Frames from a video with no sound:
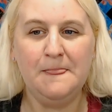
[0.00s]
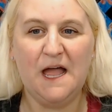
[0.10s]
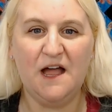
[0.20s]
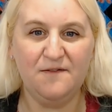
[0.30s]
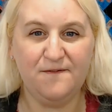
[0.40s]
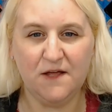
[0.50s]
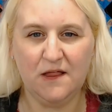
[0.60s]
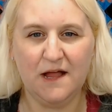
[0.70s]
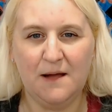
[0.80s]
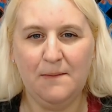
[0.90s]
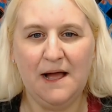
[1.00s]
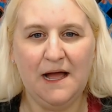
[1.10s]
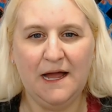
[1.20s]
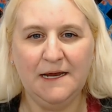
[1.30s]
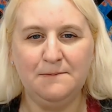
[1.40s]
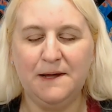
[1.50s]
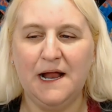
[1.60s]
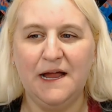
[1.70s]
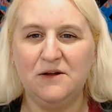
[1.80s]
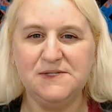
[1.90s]
I feel like I'm behind, but
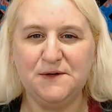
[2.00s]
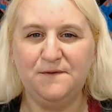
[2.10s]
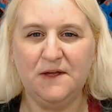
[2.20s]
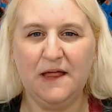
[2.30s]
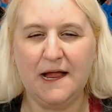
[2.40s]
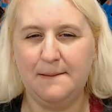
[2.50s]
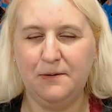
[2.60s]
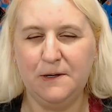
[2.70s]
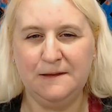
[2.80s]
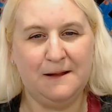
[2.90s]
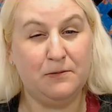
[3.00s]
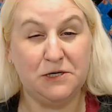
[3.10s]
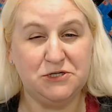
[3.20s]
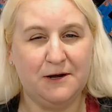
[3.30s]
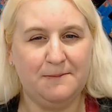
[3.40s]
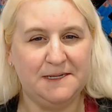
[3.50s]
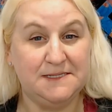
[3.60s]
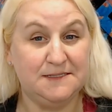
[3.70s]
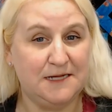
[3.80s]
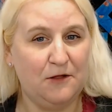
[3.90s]
I also feel like I'm putting that pressure on
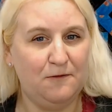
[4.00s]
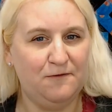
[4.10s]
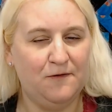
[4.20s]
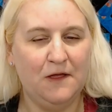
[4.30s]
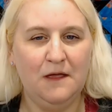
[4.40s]
myself